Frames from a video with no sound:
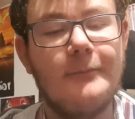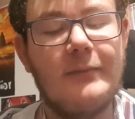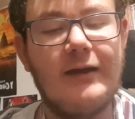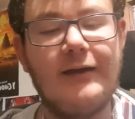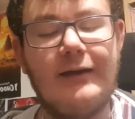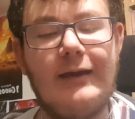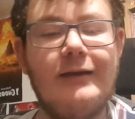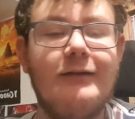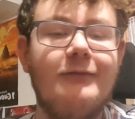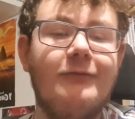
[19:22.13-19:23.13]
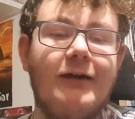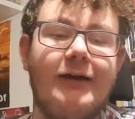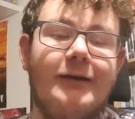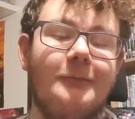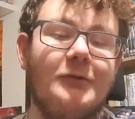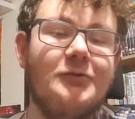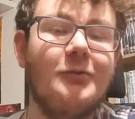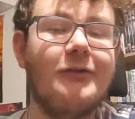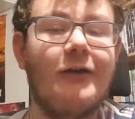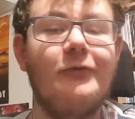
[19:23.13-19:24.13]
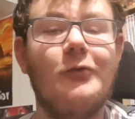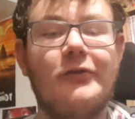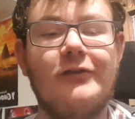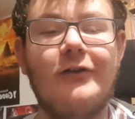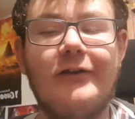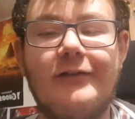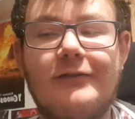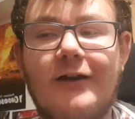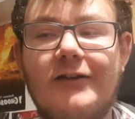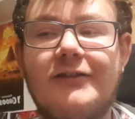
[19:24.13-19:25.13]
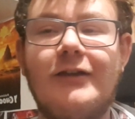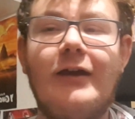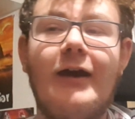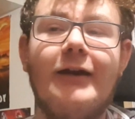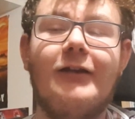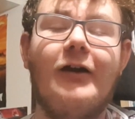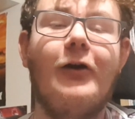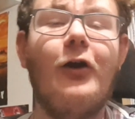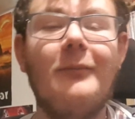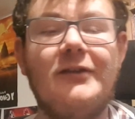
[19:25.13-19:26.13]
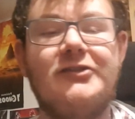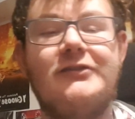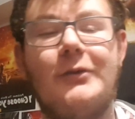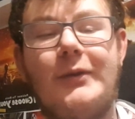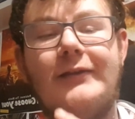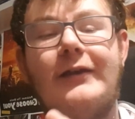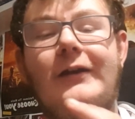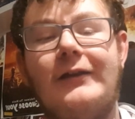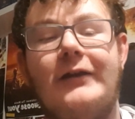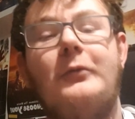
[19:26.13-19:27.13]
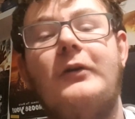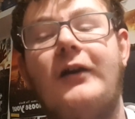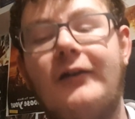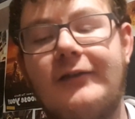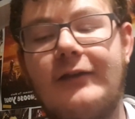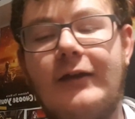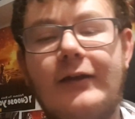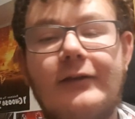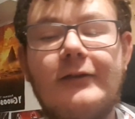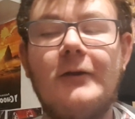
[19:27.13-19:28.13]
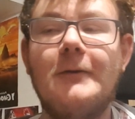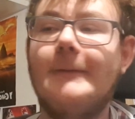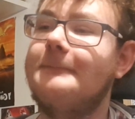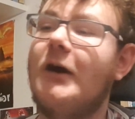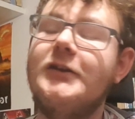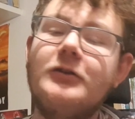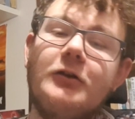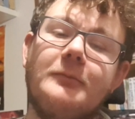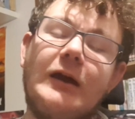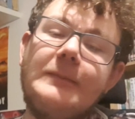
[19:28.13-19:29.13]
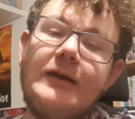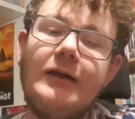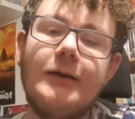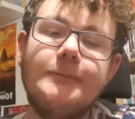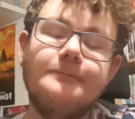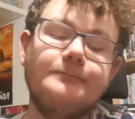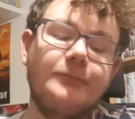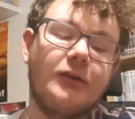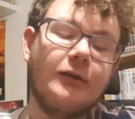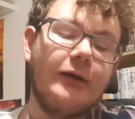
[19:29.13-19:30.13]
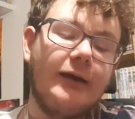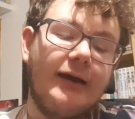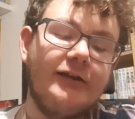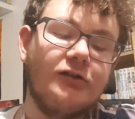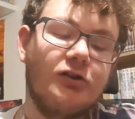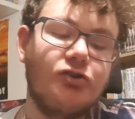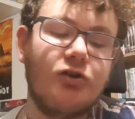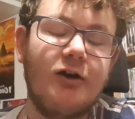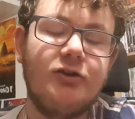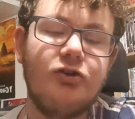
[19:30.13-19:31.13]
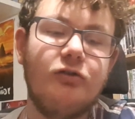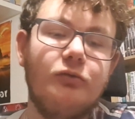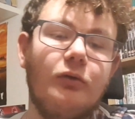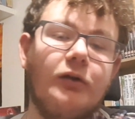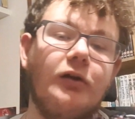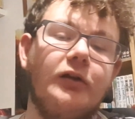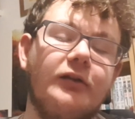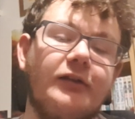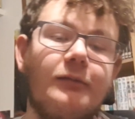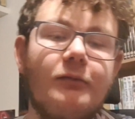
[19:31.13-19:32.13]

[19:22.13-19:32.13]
being in there, which I thought was a nice touch and got a homage to his earlier works. So I don't know, maybe he's going to try and do a kind of